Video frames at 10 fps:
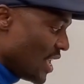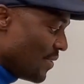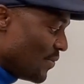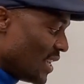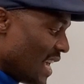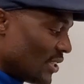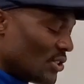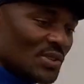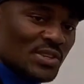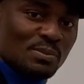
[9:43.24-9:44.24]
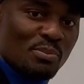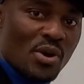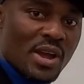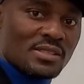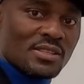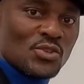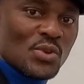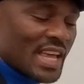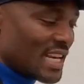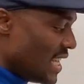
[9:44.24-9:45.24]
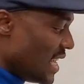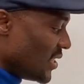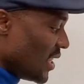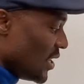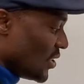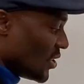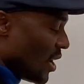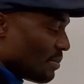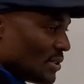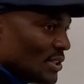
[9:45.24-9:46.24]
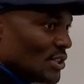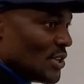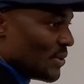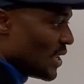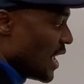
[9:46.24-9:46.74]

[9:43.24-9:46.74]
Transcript: If you get to this point, you can easily substitute.